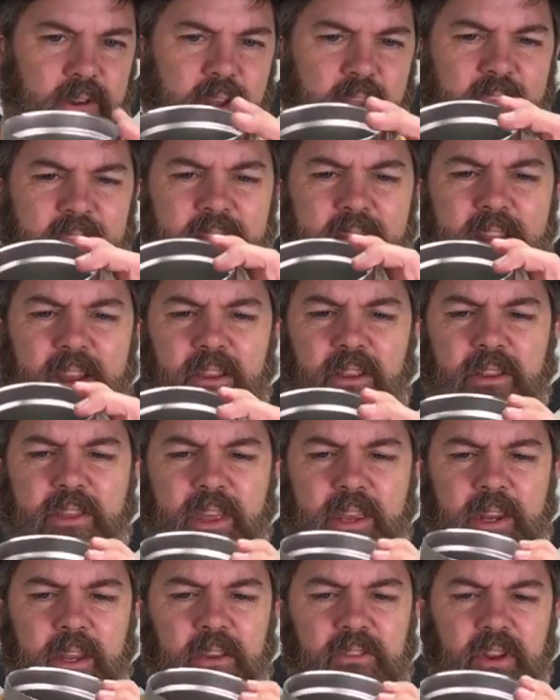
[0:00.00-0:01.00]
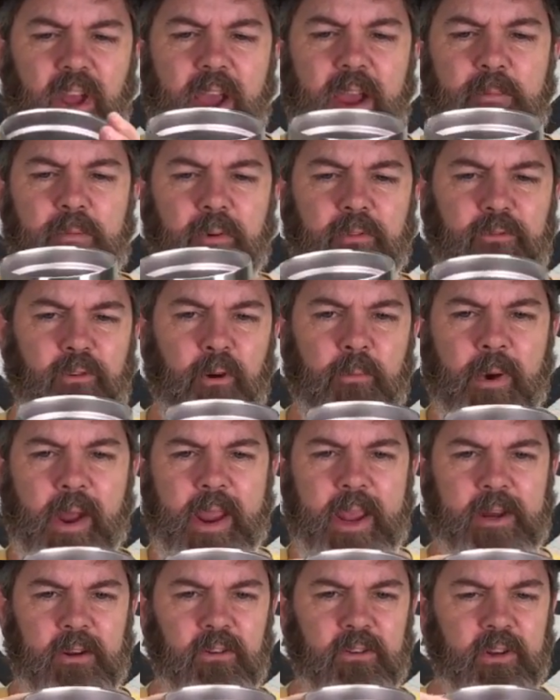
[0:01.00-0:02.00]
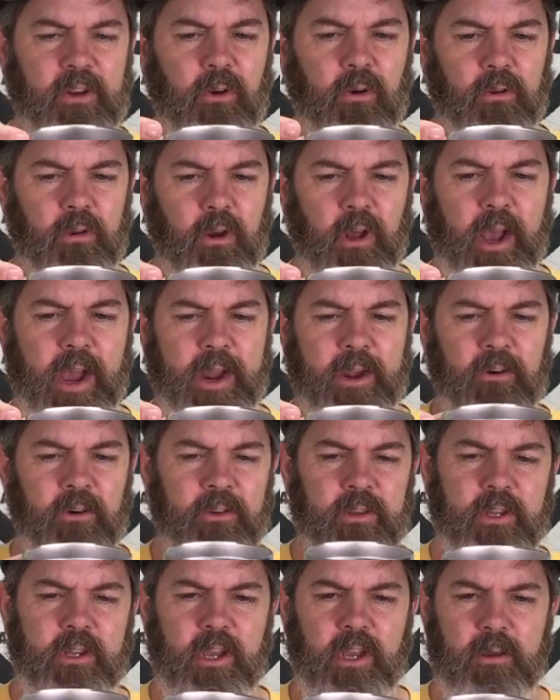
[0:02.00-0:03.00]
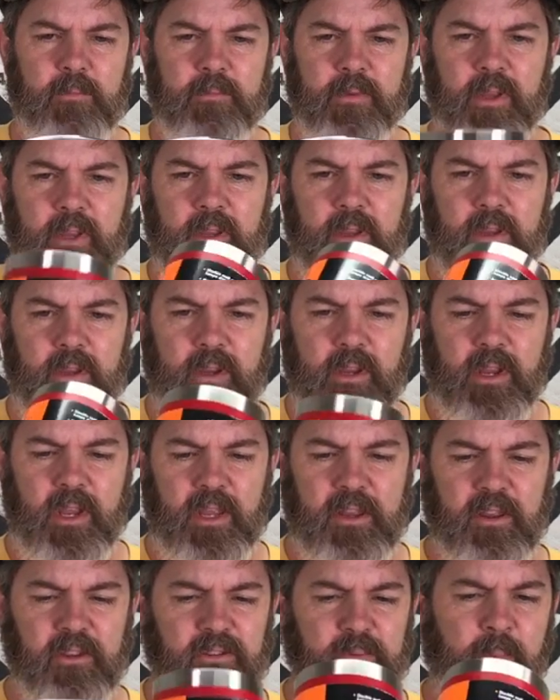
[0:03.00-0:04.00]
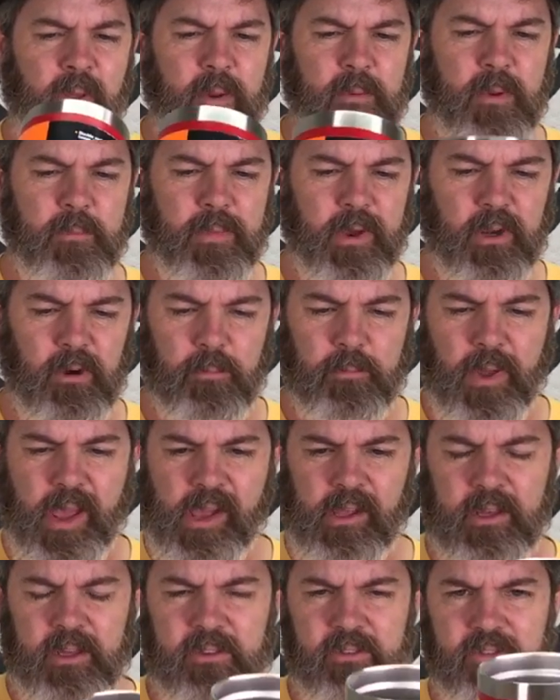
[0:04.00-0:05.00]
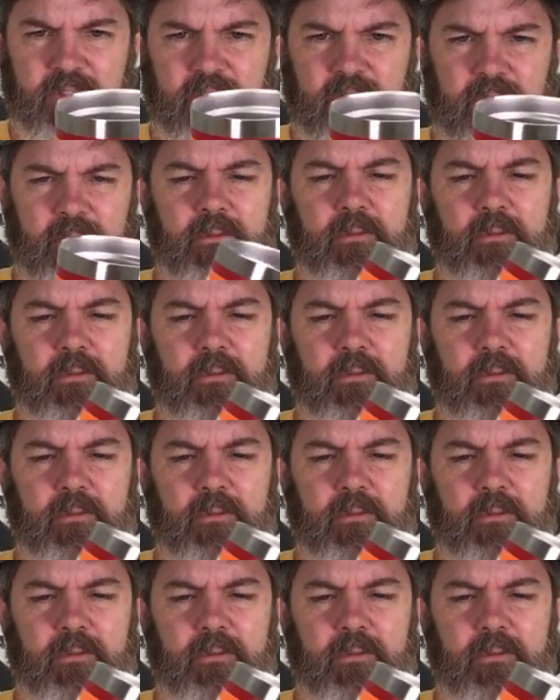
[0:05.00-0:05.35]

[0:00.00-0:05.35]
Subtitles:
and the other thing is I prefer my handle to go a little higher on the cup. This may be better balanced.